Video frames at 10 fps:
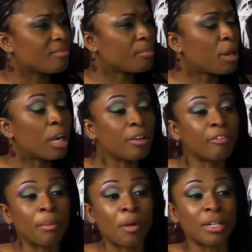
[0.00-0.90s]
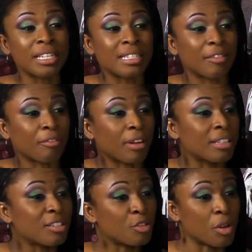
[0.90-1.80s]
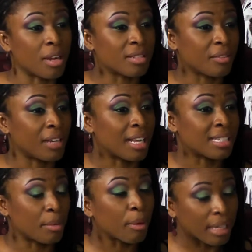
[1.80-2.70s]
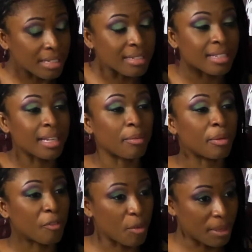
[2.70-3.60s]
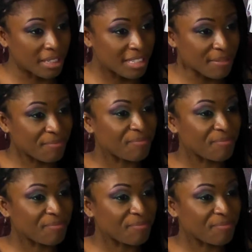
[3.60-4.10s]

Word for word: pull from all these different genres of dance and bring it into their performance